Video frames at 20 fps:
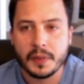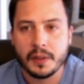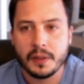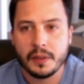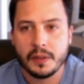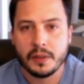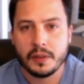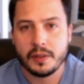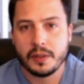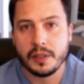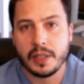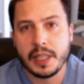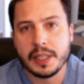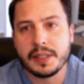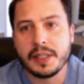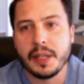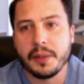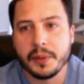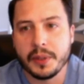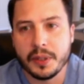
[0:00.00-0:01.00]
So that's
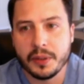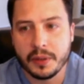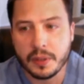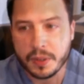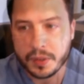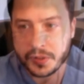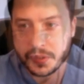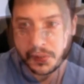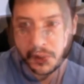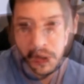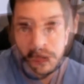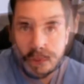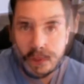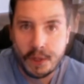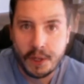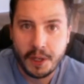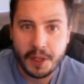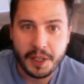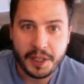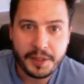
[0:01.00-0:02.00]
how we do it, and it's a great way to.
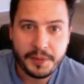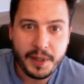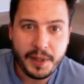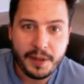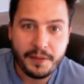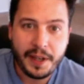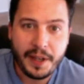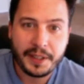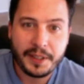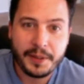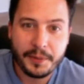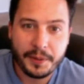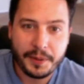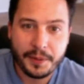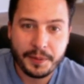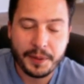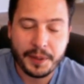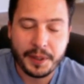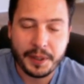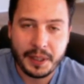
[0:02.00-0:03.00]
All right, next we have hack number
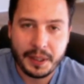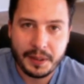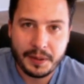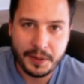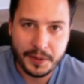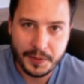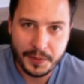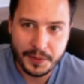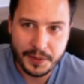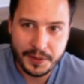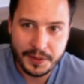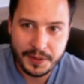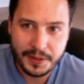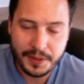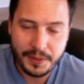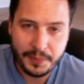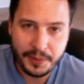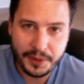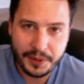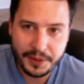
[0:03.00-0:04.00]
3. This one's
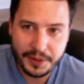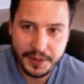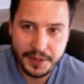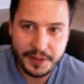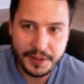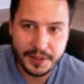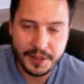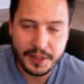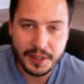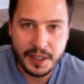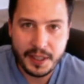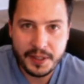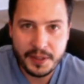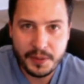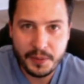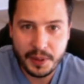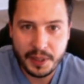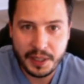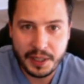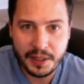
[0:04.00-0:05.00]
simple. This is an easy
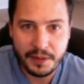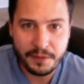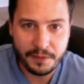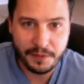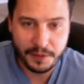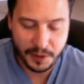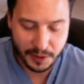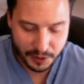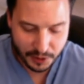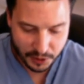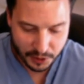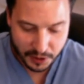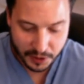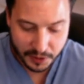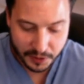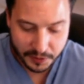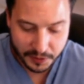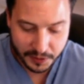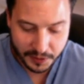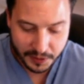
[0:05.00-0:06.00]
way to get a free
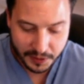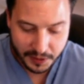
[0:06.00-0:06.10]
shield.